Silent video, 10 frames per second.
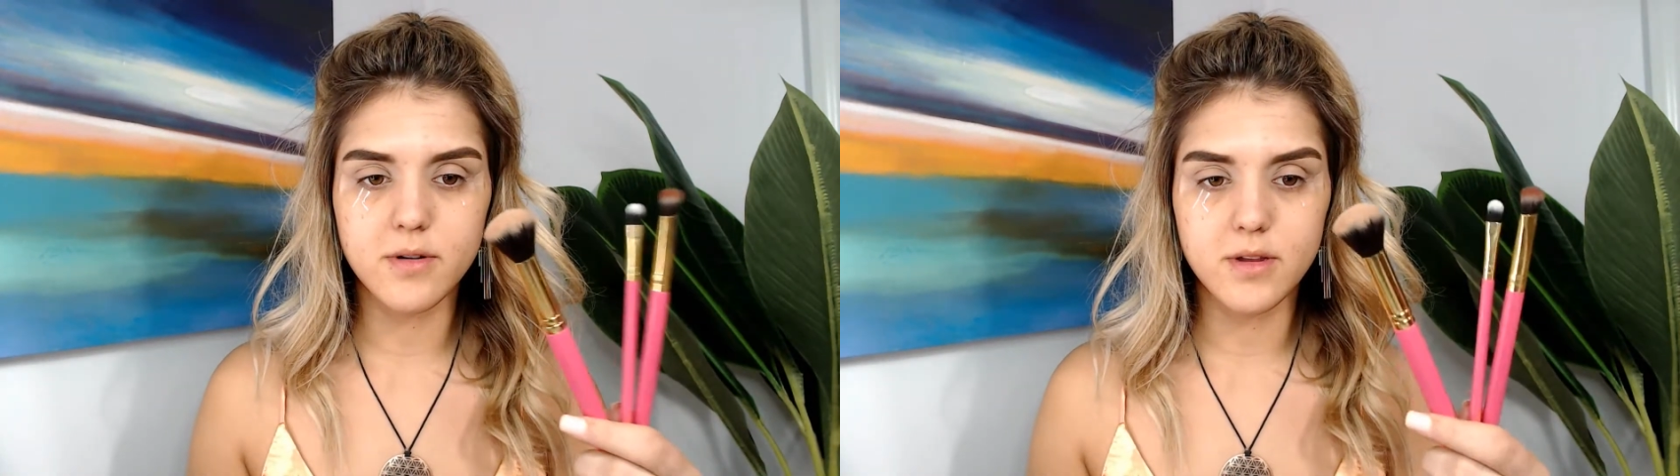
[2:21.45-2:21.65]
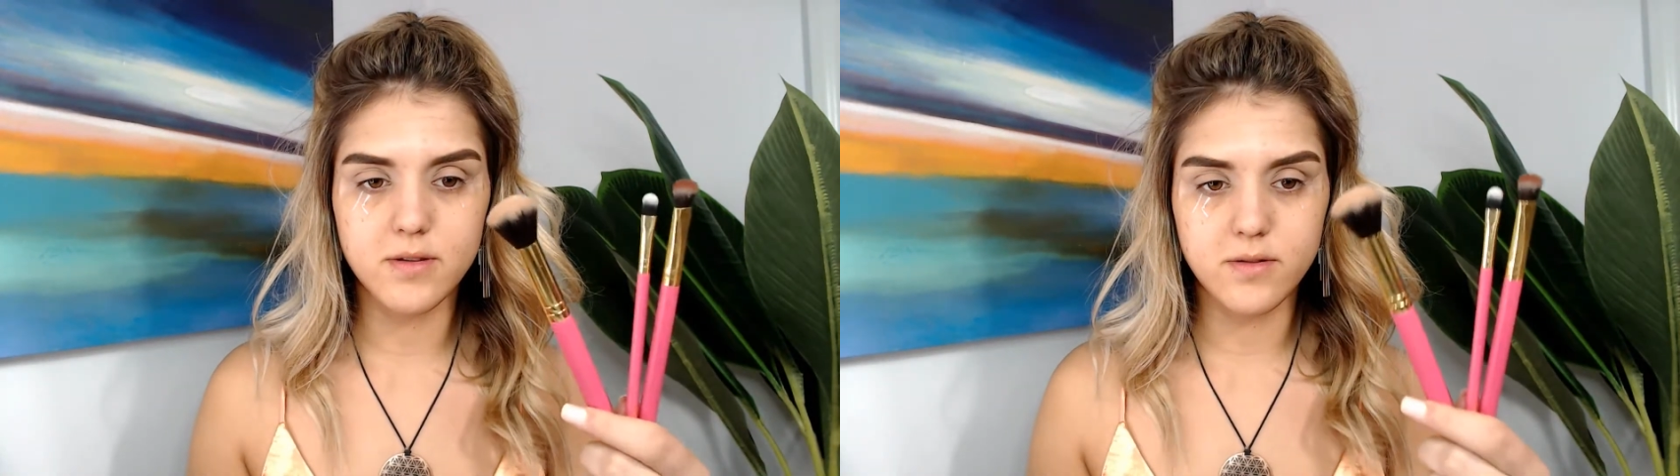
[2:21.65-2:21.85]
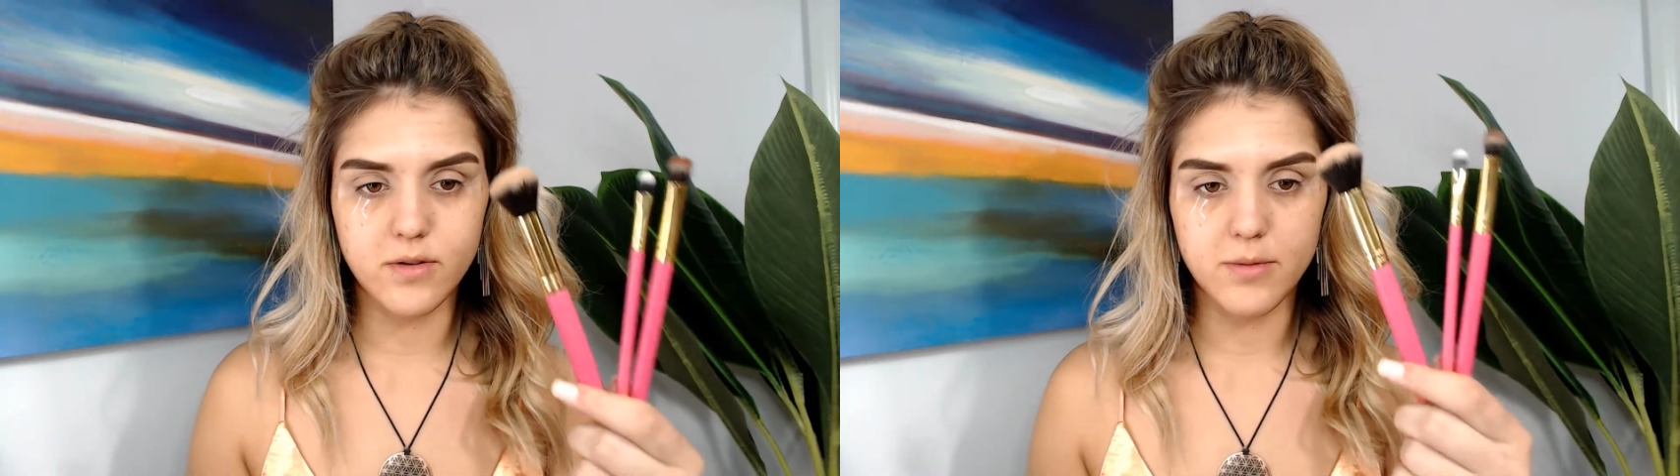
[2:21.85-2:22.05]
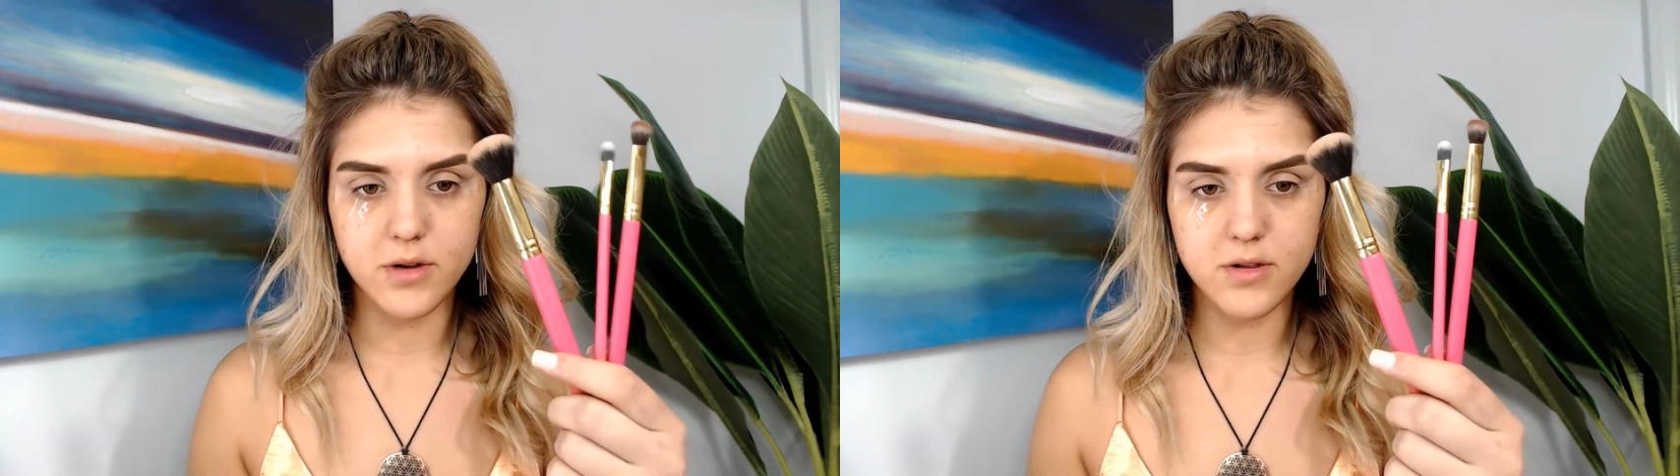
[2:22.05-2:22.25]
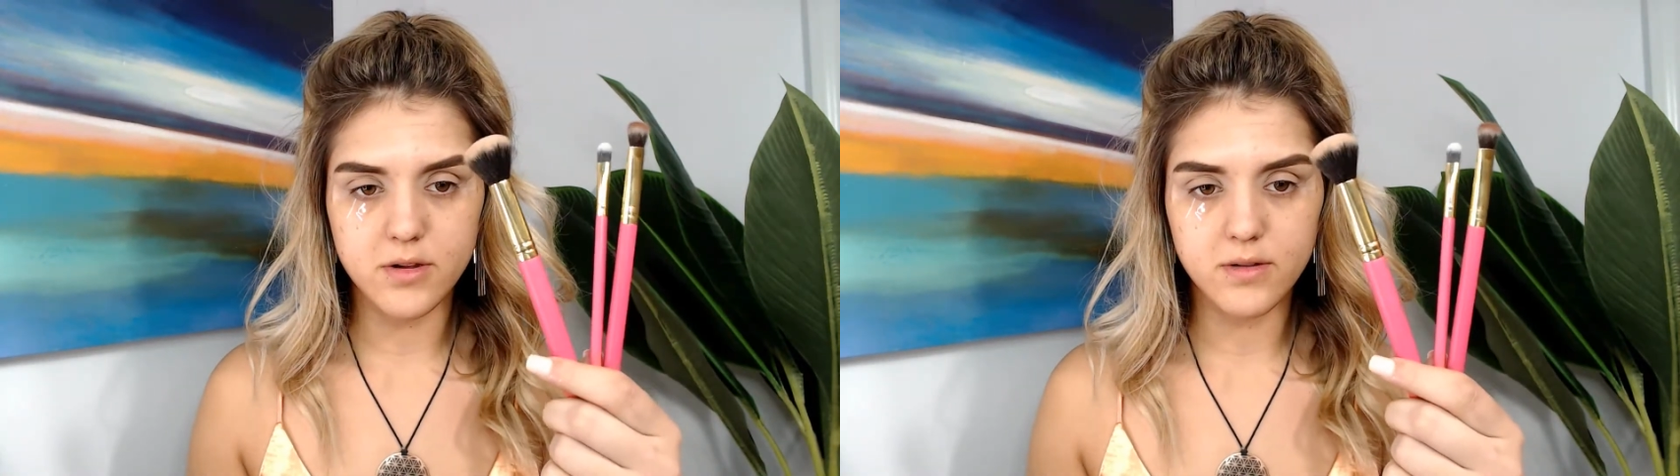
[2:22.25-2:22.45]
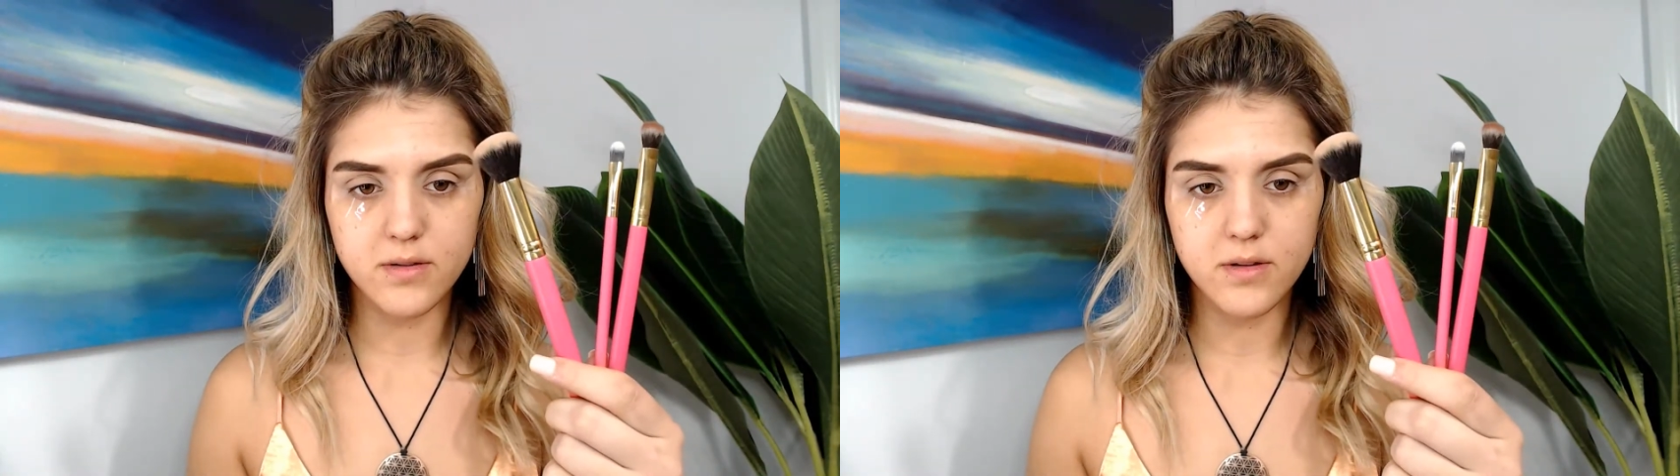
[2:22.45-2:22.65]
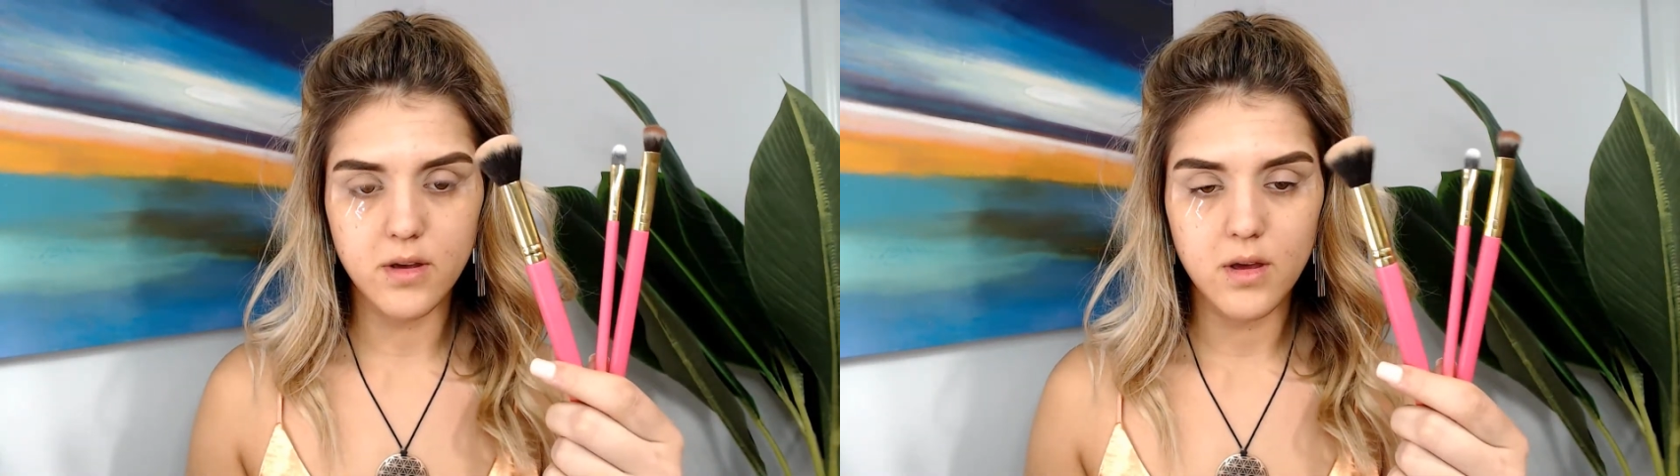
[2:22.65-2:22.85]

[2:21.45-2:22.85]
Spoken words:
are these three brushes.